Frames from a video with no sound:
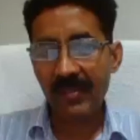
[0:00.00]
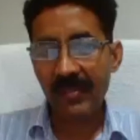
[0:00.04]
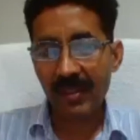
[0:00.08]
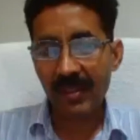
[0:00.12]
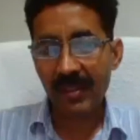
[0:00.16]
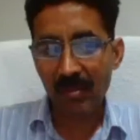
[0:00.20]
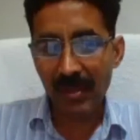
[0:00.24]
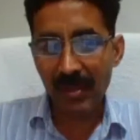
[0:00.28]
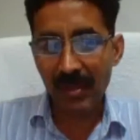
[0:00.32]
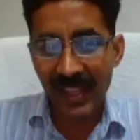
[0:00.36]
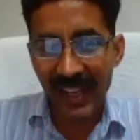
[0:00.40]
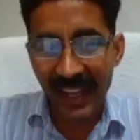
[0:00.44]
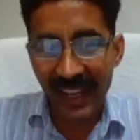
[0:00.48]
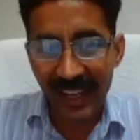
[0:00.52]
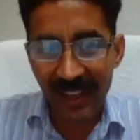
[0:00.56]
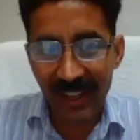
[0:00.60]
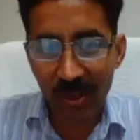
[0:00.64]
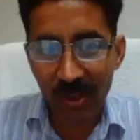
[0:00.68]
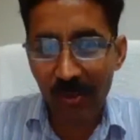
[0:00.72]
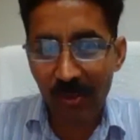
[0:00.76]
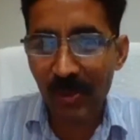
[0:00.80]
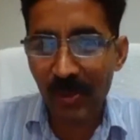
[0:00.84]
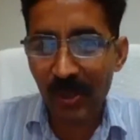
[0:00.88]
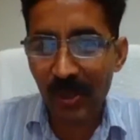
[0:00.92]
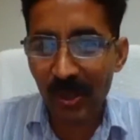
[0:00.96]
Vidya, I hope
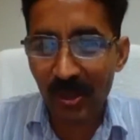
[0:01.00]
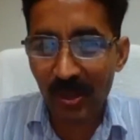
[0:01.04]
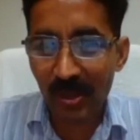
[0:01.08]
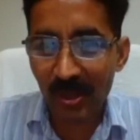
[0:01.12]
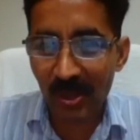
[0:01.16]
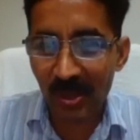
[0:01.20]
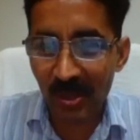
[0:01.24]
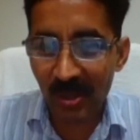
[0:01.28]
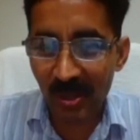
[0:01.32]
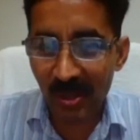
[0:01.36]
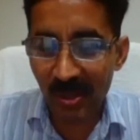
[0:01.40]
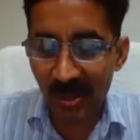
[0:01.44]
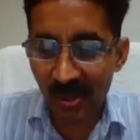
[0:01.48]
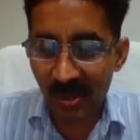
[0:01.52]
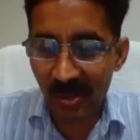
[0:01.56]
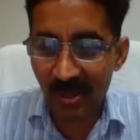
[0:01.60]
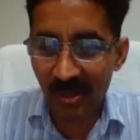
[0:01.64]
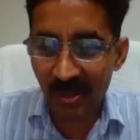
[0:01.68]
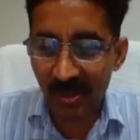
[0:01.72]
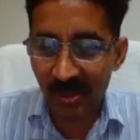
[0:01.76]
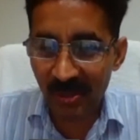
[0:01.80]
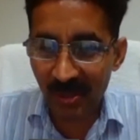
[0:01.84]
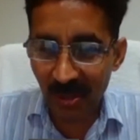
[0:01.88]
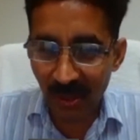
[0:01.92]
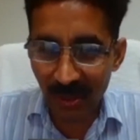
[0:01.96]
you, you,
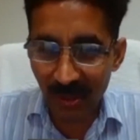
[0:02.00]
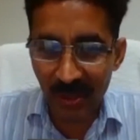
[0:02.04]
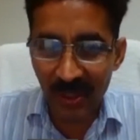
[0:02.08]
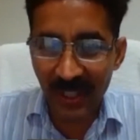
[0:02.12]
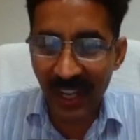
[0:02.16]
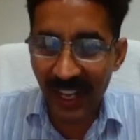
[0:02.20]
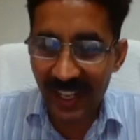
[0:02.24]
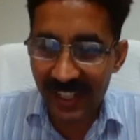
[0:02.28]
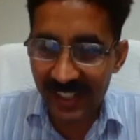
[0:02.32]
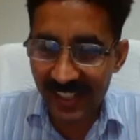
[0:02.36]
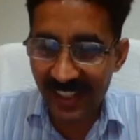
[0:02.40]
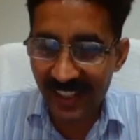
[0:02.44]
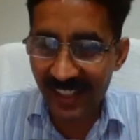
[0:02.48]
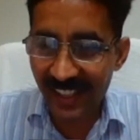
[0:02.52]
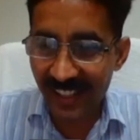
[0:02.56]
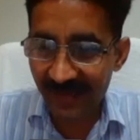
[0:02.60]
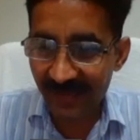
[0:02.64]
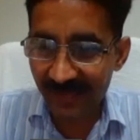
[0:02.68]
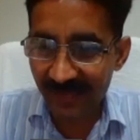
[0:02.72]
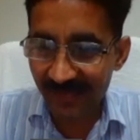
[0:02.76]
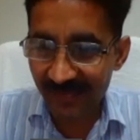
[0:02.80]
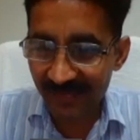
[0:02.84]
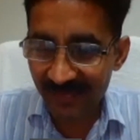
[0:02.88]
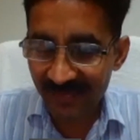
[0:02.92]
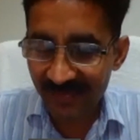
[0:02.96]
you got your answer.
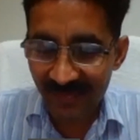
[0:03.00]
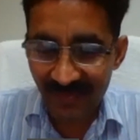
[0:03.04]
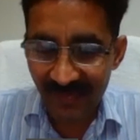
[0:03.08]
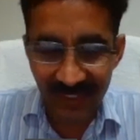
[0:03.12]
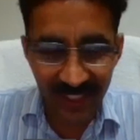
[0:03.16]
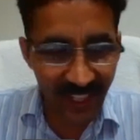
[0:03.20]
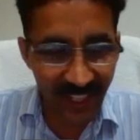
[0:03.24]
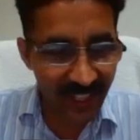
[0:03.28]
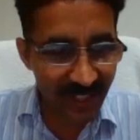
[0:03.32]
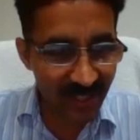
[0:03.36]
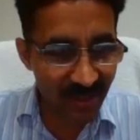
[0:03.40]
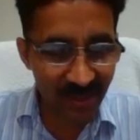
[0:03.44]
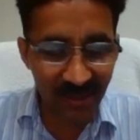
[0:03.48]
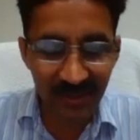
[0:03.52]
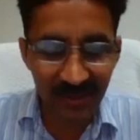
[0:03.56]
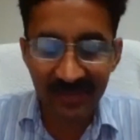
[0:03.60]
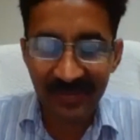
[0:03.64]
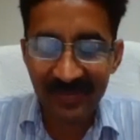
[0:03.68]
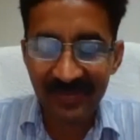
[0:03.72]
Thank you.